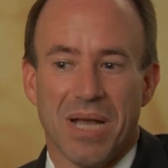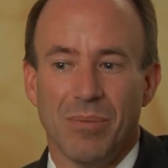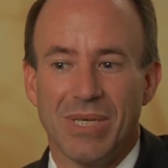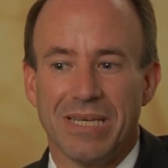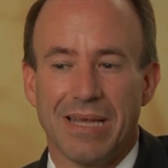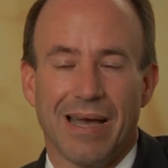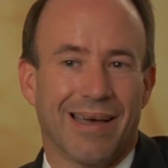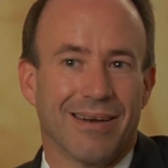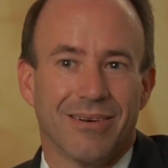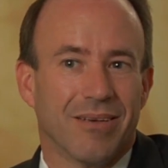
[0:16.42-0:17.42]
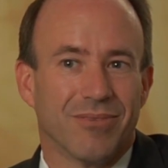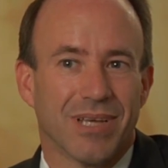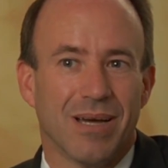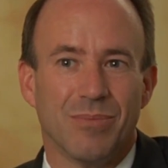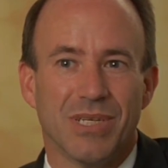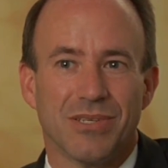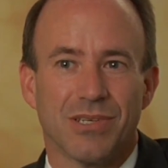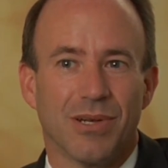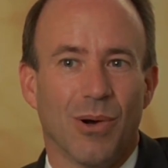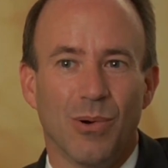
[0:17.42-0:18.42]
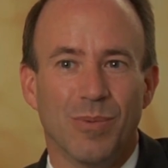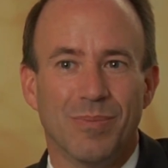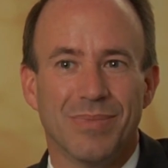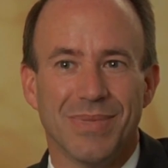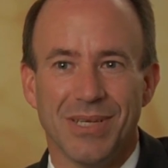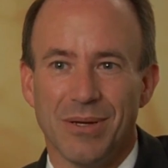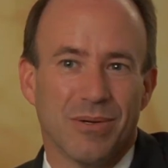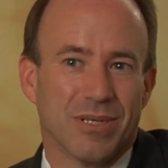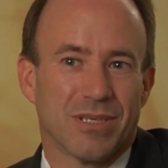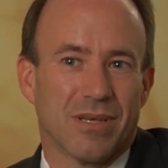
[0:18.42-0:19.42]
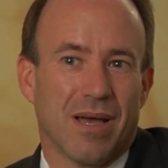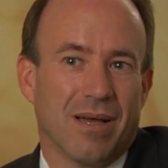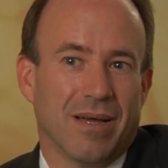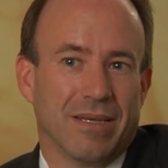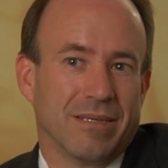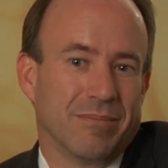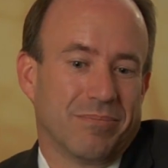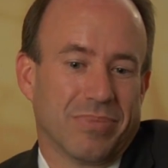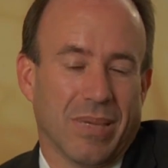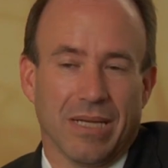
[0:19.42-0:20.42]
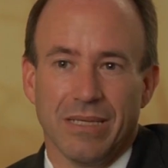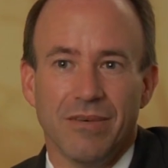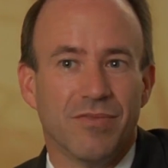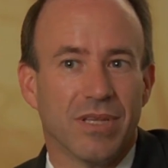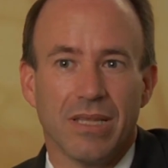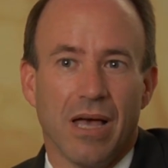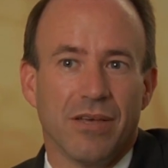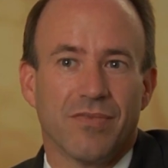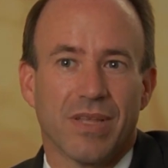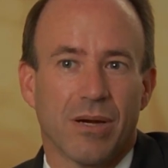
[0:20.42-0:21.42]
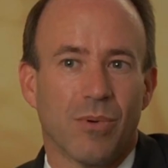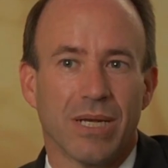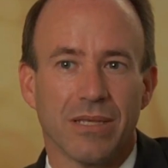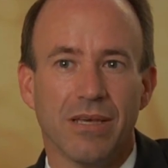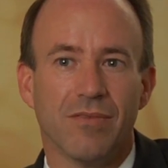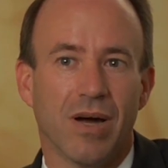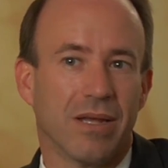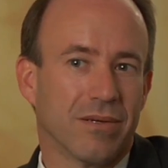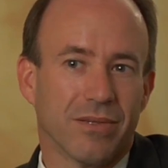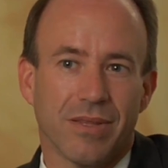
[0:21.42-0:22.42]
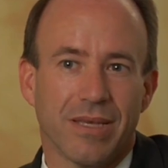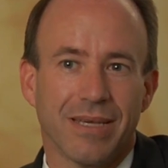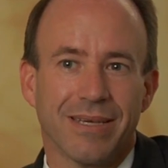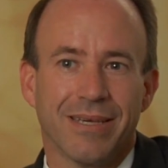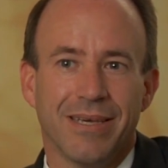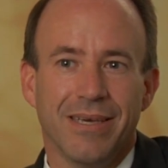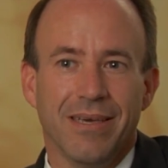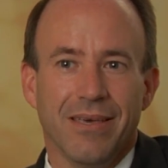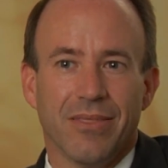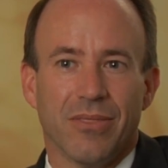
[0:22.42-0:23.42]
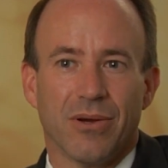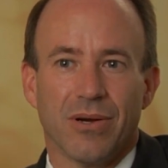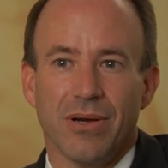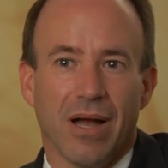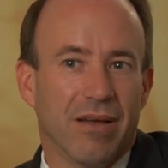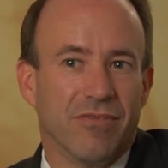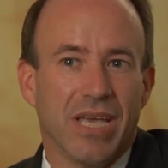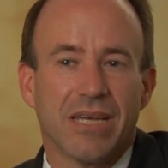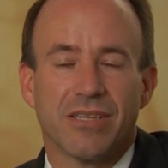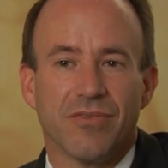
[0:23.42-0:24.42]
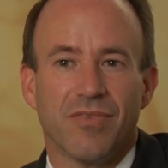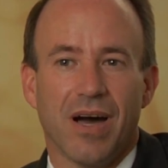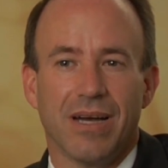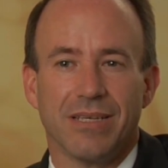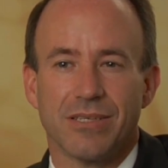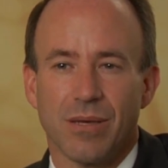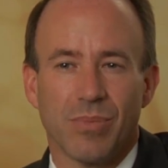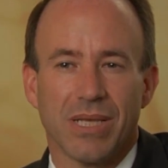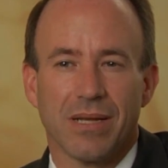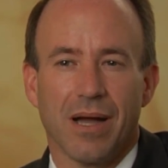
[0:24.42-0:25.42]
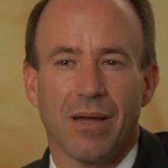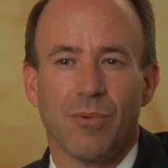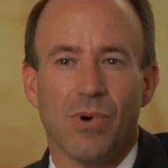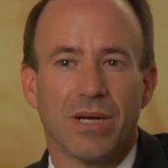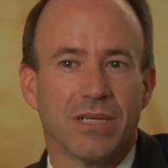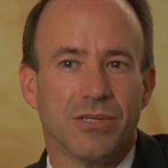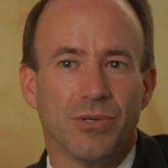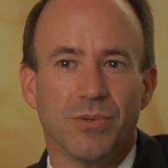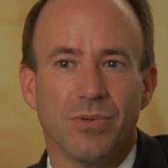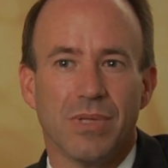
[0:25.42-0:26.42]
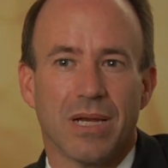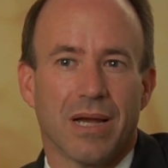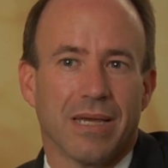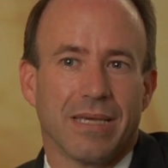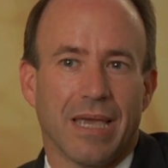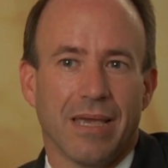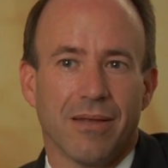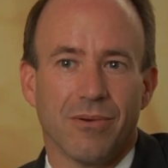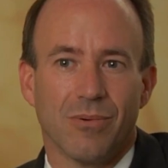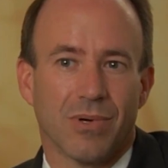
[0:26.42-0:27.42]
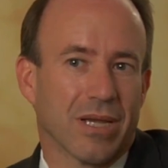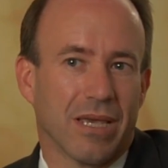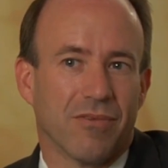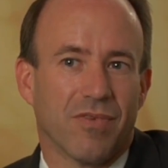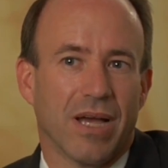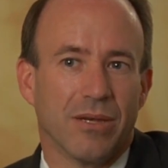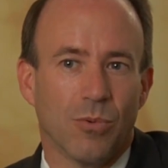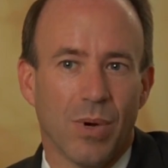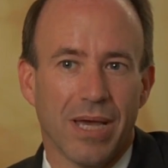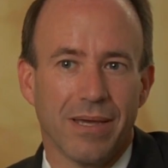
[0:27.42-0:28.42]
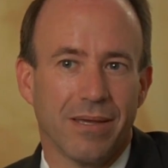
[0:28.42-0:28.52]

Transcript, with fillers: I mean, I don't have time to sit home, you know, because I, I live the life that I want to live. I don't think there, I've yet to find something I want to do that I can't or can't find a way.